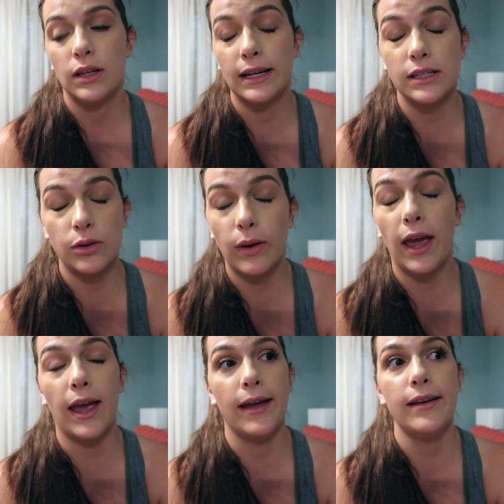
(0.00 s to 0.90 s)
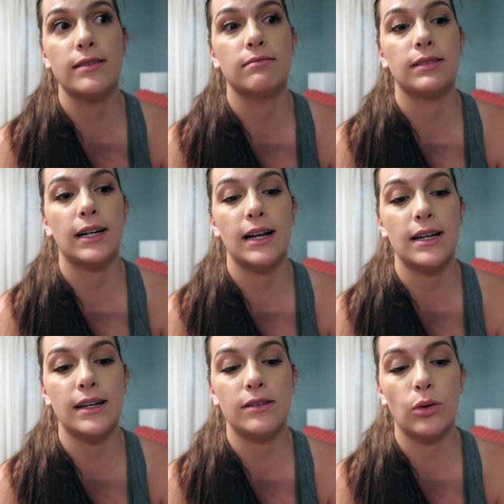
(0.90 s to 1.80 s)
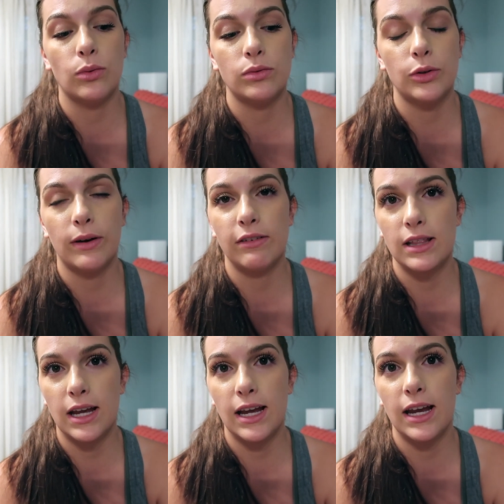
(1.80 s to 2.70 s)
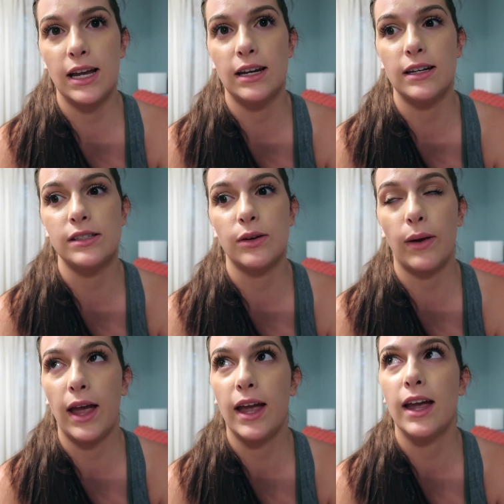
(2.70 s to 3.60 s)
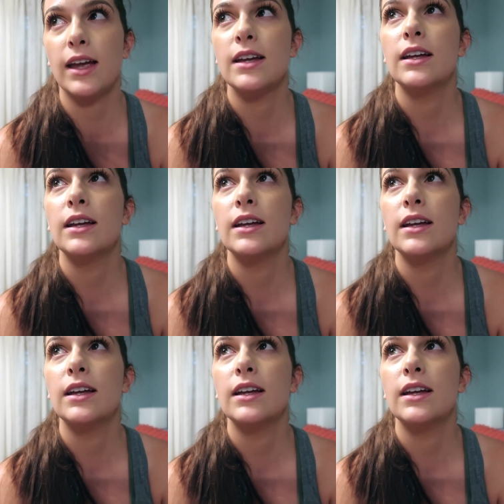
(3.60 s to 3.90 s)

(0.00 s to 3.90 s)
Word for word: like it's okay that I don't do everything, and it's okay,